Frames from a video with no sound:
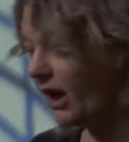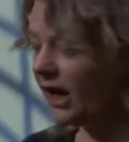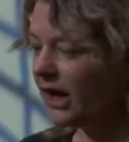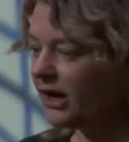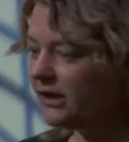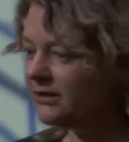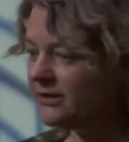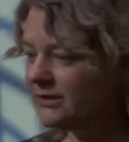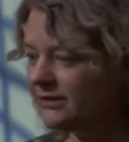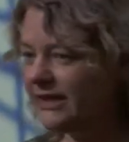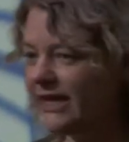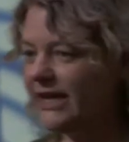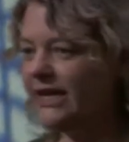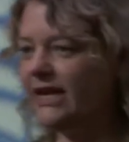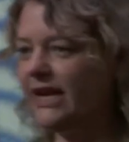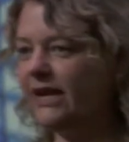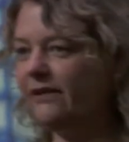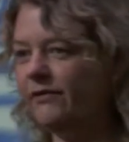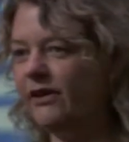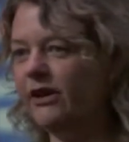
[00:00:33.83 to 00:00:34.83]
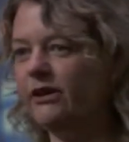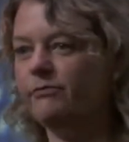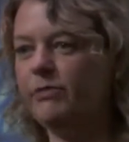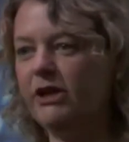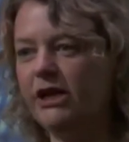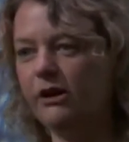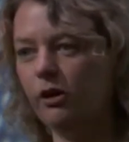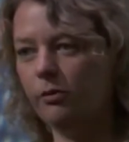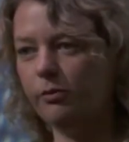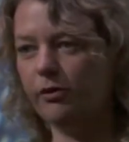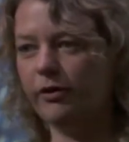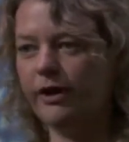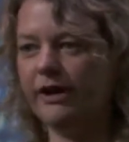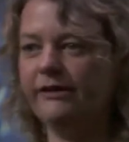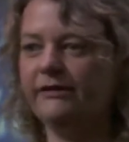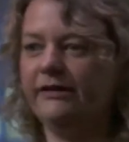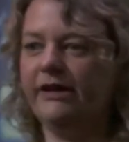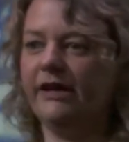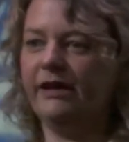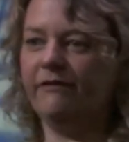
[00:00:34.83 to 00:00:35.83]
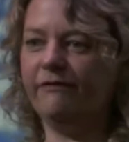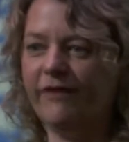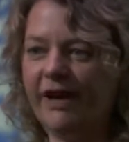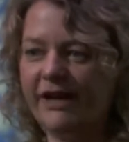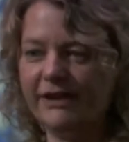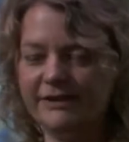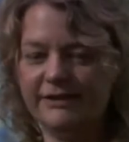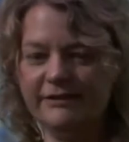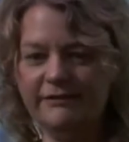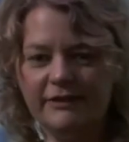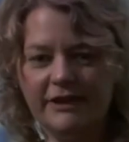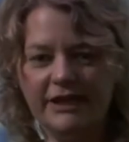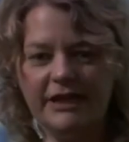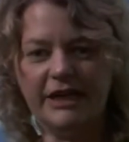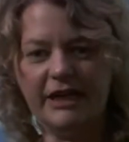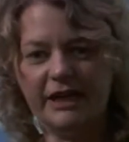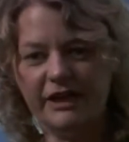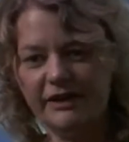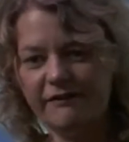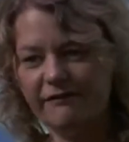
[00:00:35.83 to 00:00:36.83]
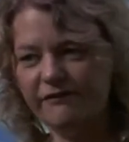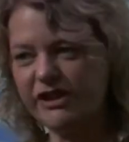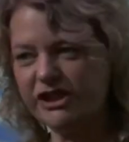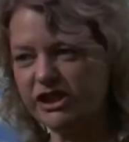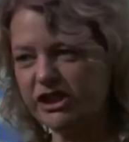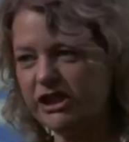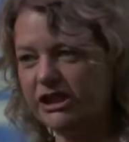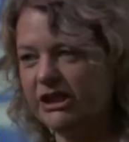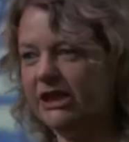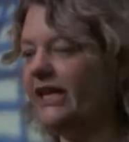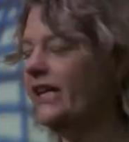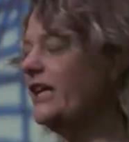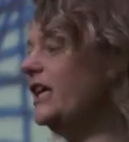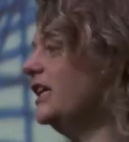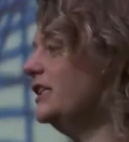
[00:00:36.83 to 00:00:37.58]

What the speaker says: and see if it had been operating effectively and efficiently